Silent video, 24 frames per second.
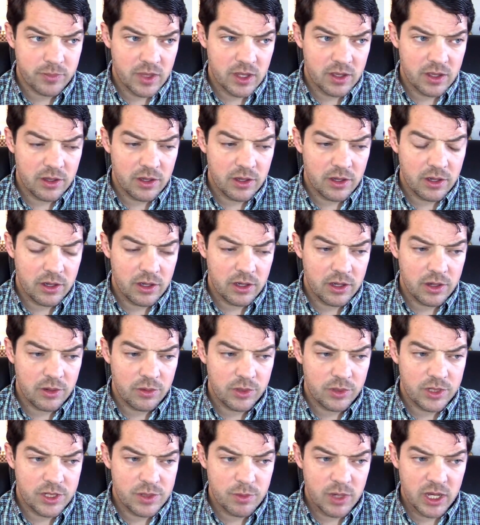
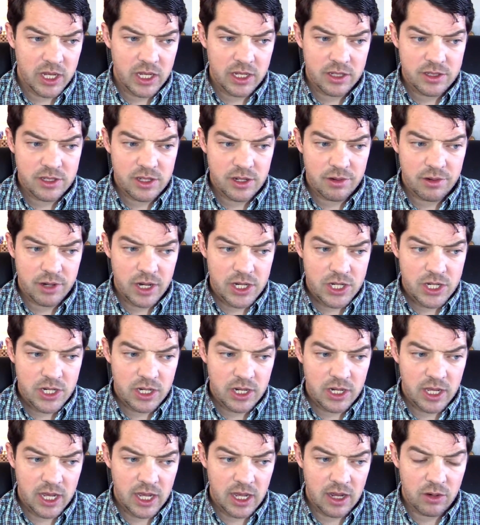was my consideration,
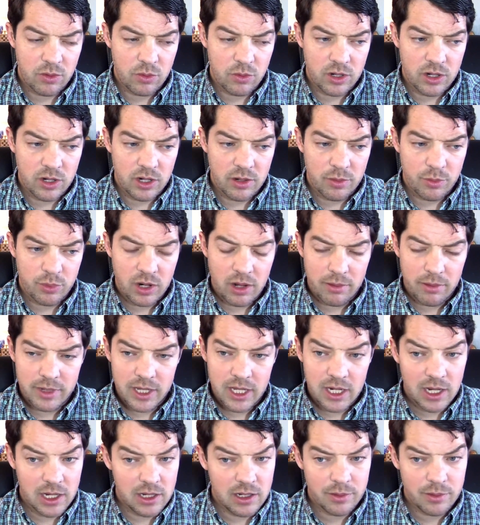and we're probably
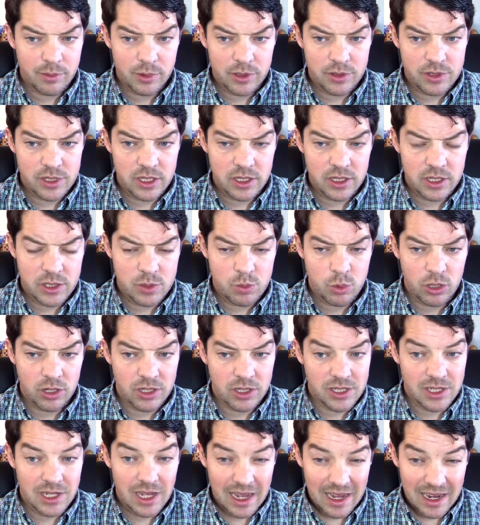going to end up losing these
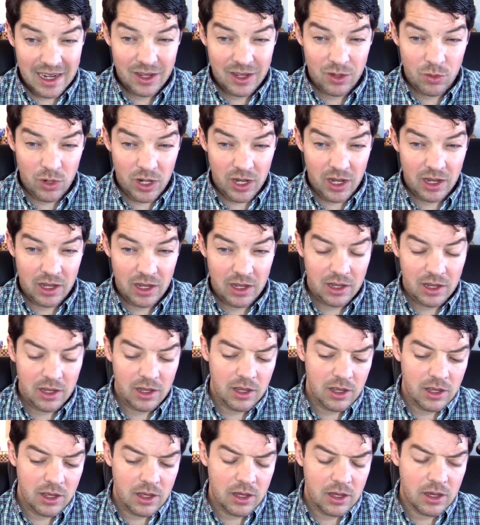pawns anyway.
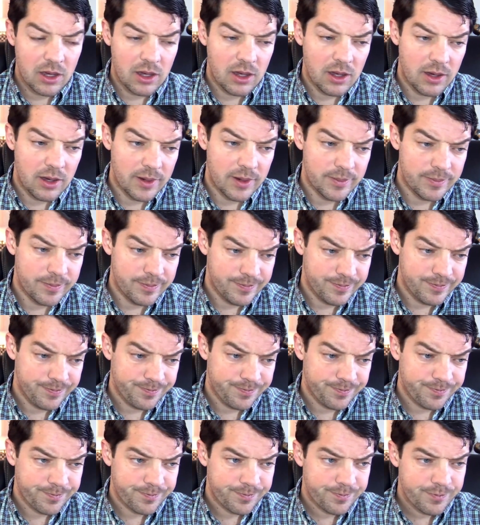And
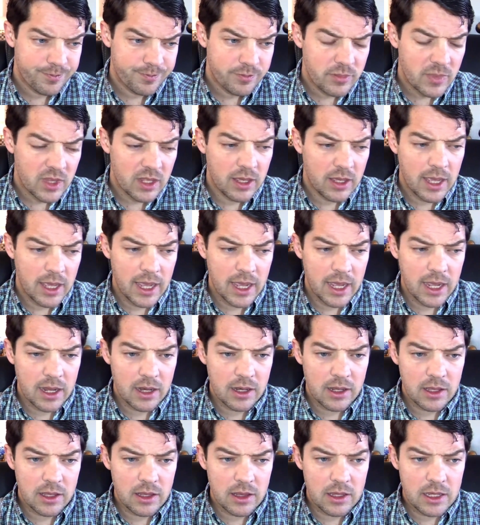
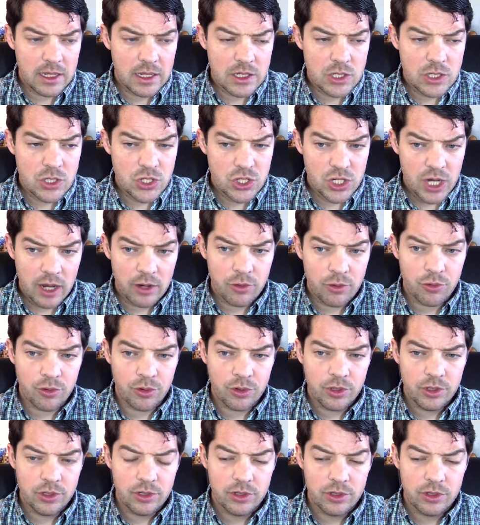in general,